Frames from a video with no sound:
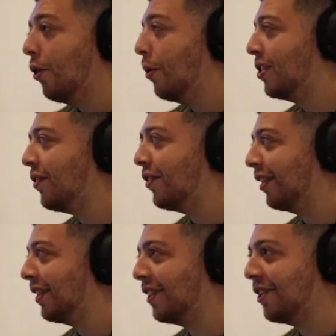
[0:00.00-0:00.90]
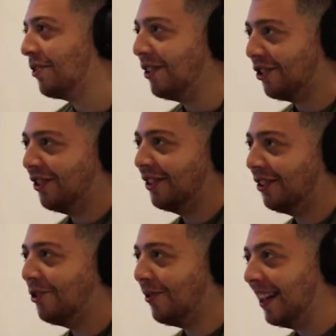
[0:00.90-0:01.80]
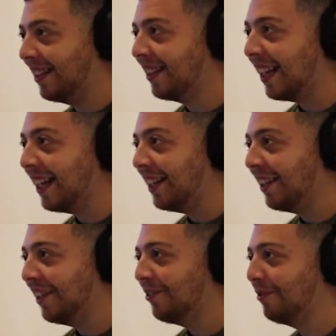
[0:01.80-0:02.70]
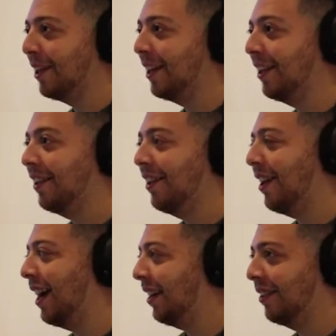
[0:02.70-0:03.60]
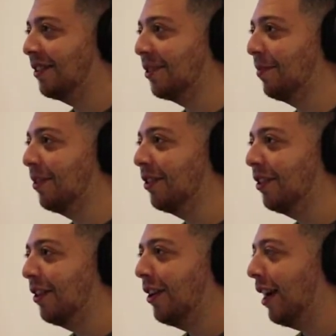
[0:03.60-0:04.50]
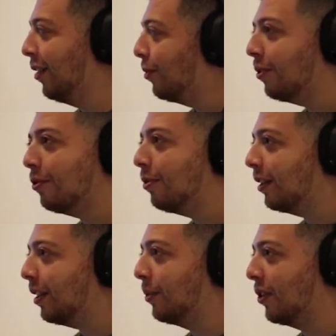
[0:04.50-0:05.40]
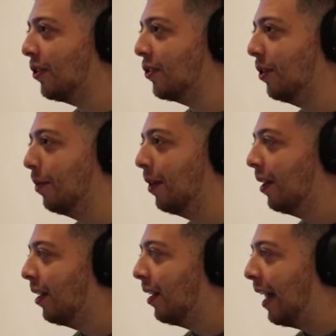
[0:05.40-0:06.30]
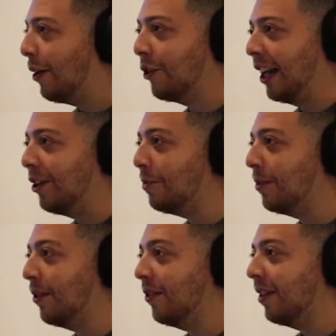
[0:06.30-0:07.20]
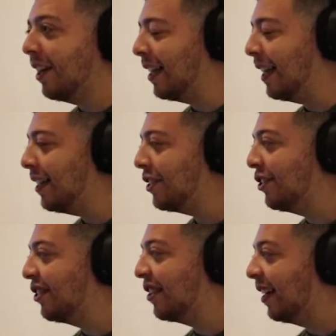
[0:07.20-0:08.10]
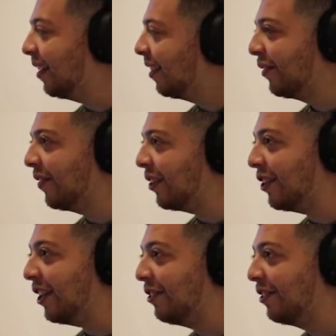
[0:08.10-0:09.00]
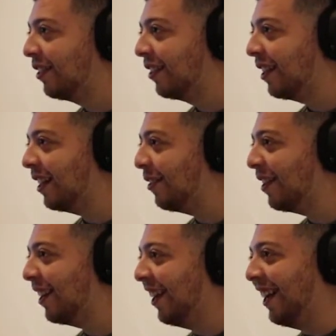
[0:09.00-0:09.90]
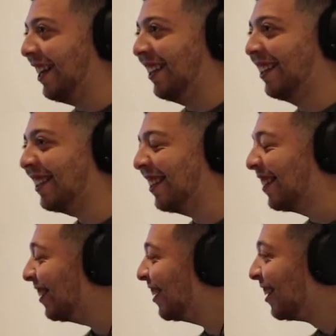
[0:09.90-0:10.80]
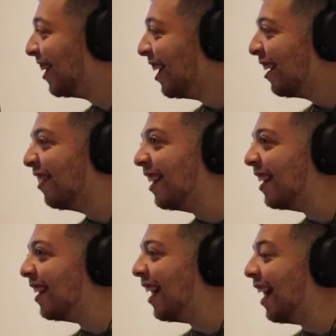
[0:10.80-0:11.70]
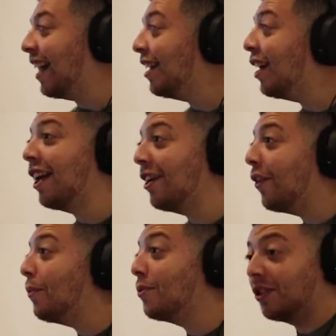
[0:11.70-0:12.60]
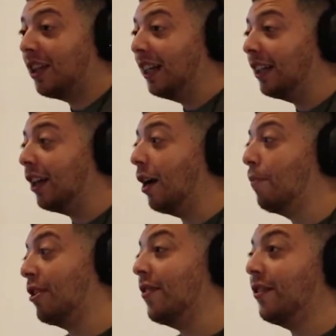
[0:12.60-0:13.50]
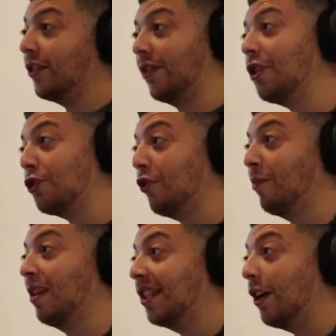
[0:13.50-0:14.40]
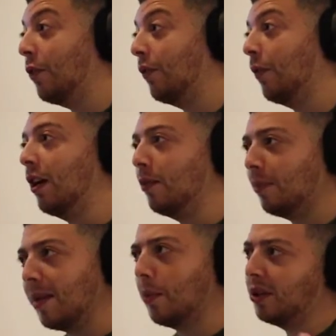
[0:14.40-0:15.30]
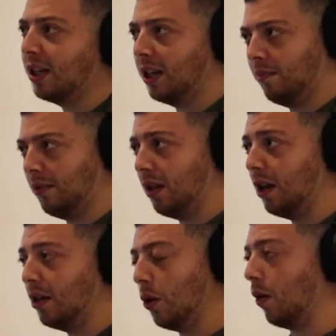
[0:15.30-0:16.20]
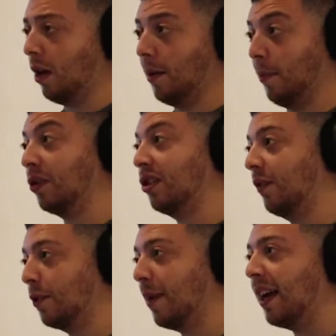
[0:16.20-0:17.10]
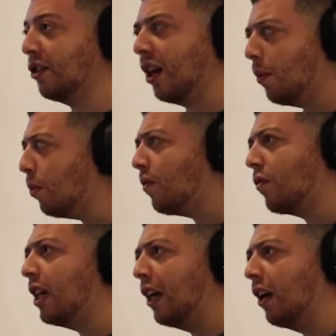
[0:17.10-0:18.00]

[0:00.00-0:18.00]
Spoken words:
Well, it's even like a situation I told you I had today where I had a customer and all I did was ask them, how can I help you? And they instantly just said, fuck you. And I'm and if I was like a previous version of myself where maybe wasn't not a positive space, it would have really